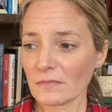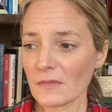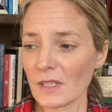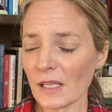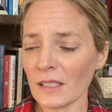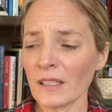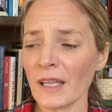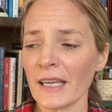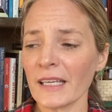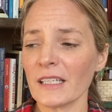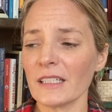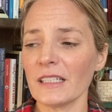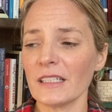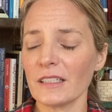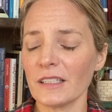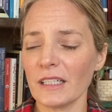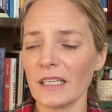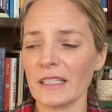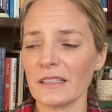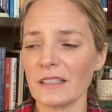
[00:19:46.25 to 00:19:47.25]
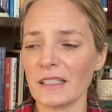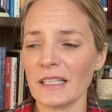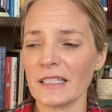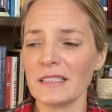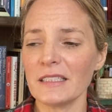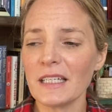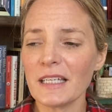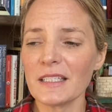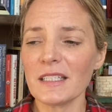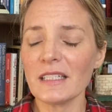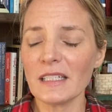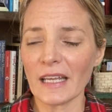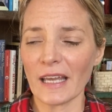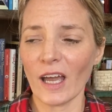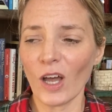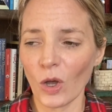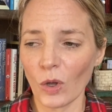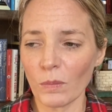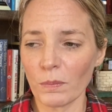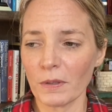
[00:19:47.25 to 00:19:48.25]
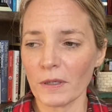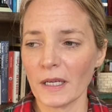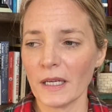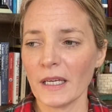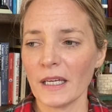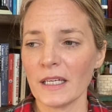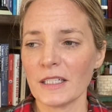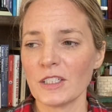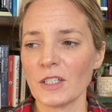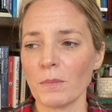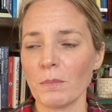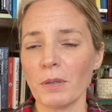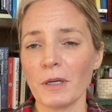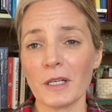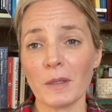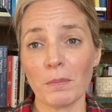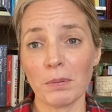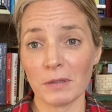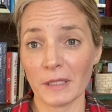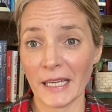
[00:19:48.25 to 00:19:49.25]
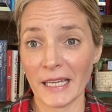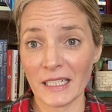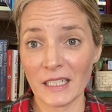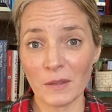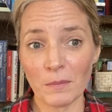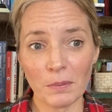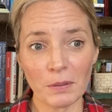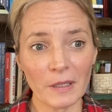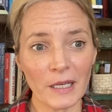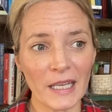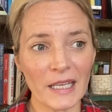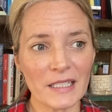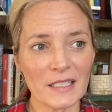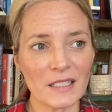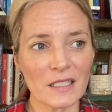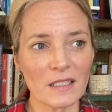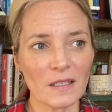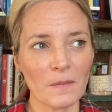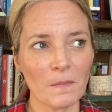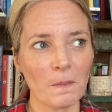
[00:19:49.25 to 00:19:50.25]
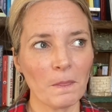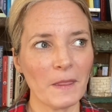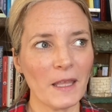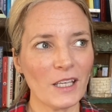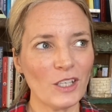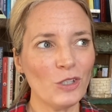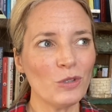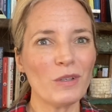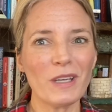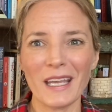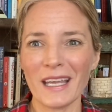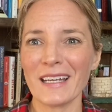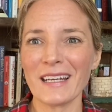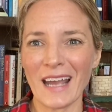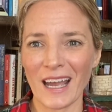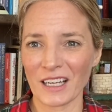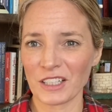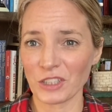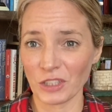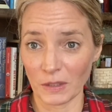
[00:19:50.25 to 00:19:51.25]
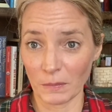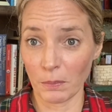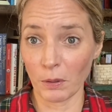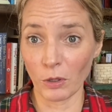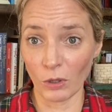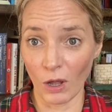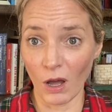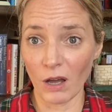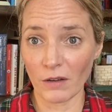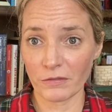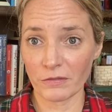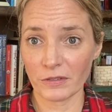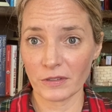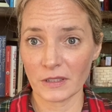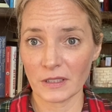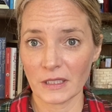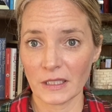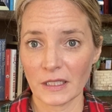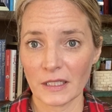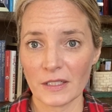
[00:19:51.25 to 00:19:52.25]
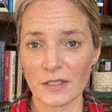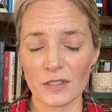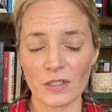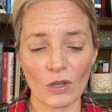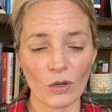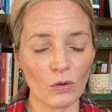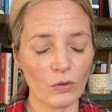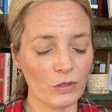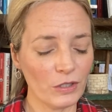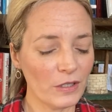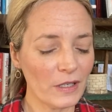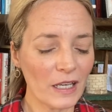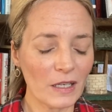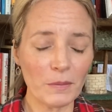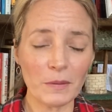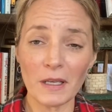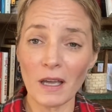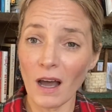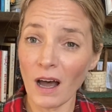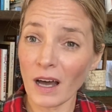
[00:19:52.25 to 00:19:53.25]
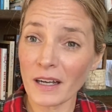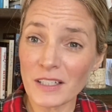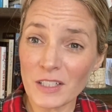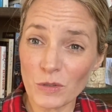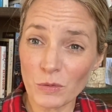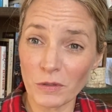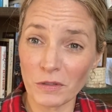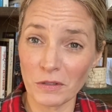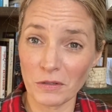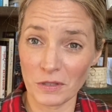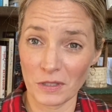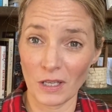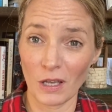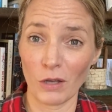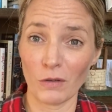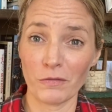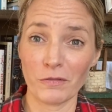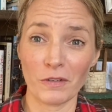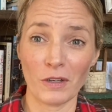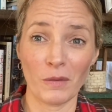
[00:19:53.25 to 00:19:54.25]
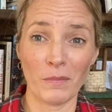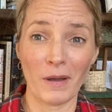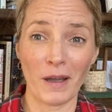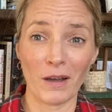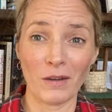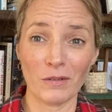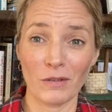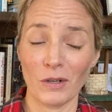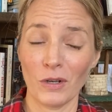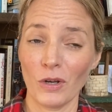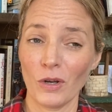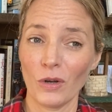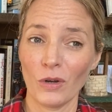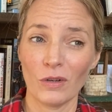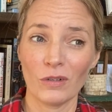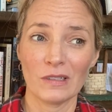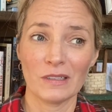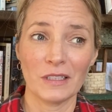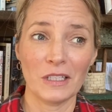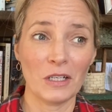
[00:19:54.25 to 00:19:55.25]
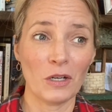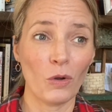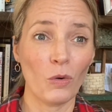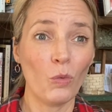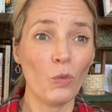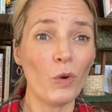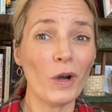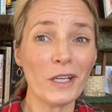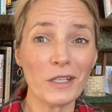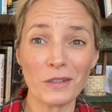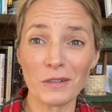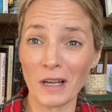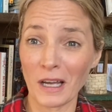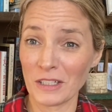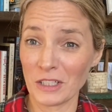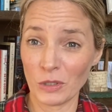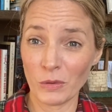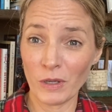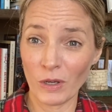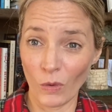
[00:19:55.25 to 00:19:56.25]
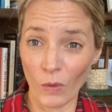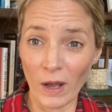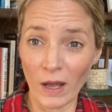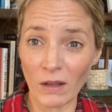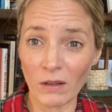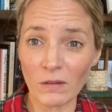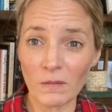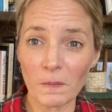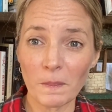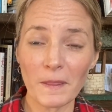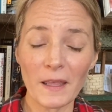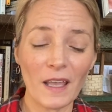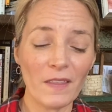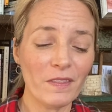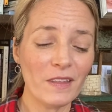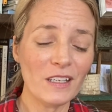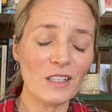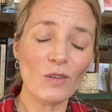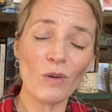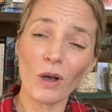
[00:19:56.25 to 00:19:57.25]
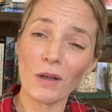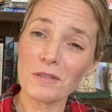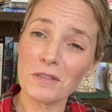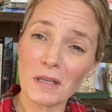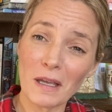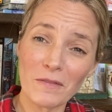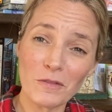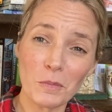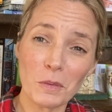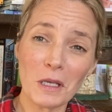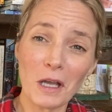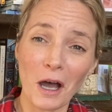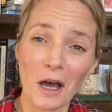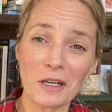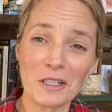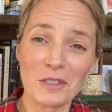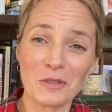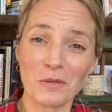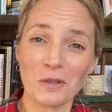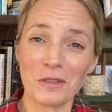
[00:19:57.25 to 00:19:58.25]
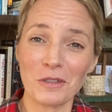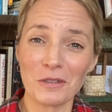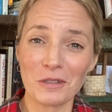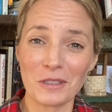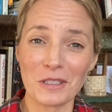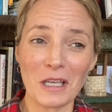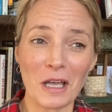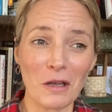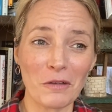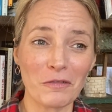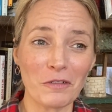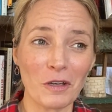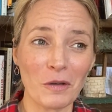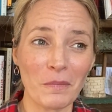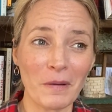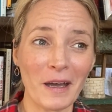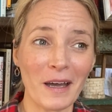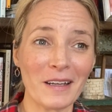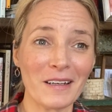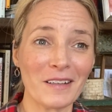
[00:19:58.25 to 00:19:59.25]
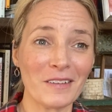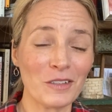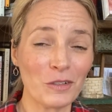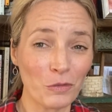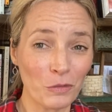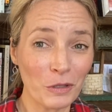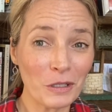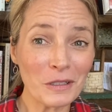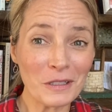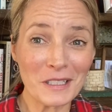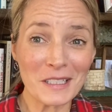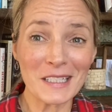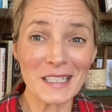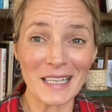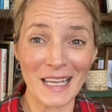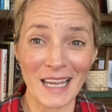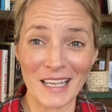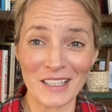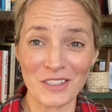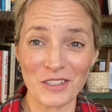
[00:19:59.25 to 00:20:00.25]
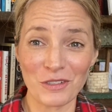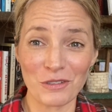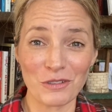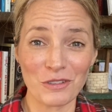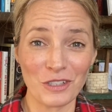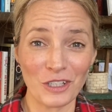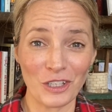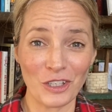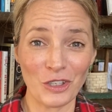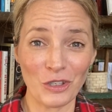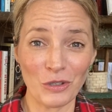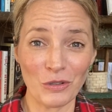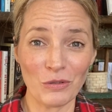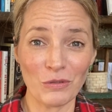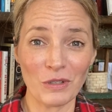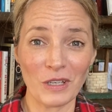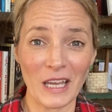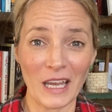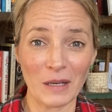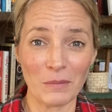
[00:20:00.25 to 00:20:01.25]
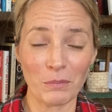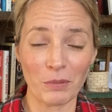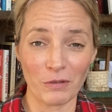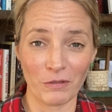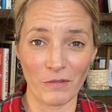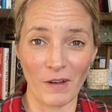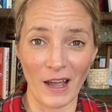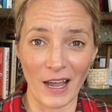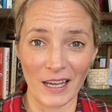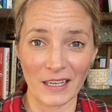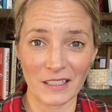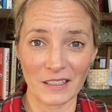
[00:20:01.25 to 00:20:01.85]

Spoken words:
Like, it doesn't help to put a plan in place that you can't actually pull off. So you got to be honest with yourself about, what you're not doing well. And then you also have to be honest with yourself about the realistic answers that you can provide,